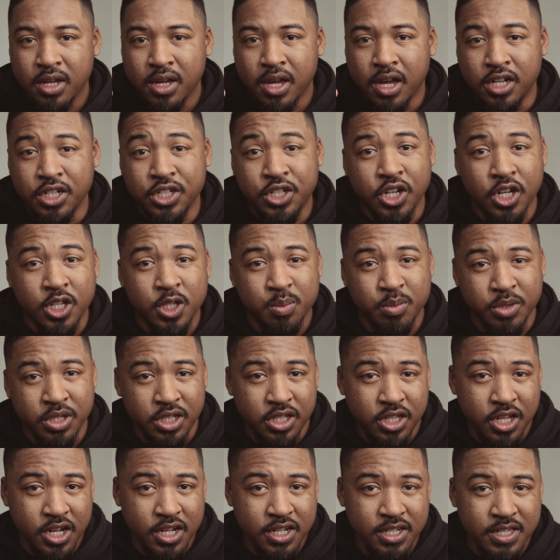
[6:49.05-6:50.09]
adjustment
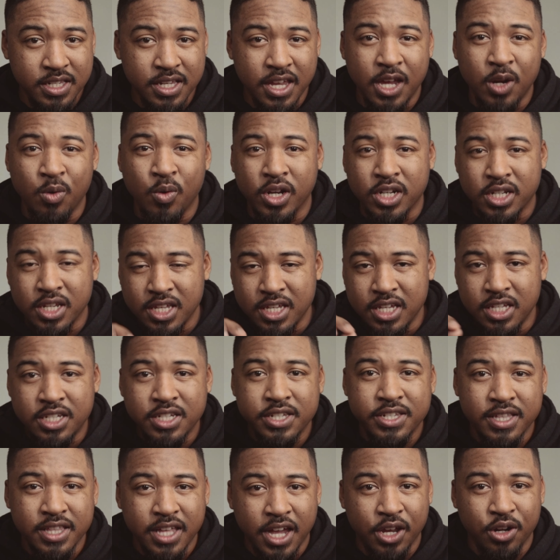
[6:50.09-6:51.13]
does and what each
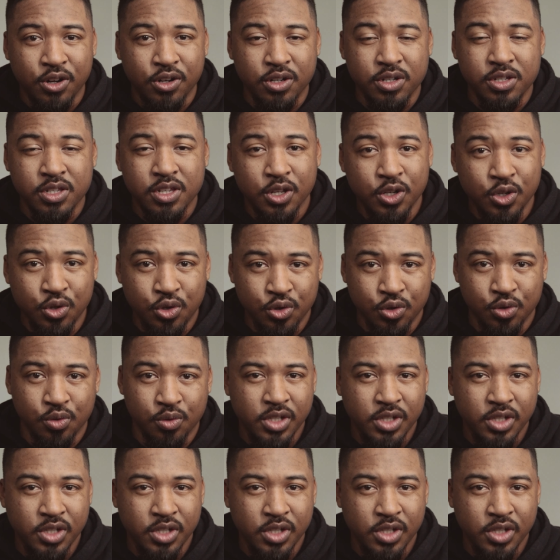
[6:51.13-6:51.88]
sliders do.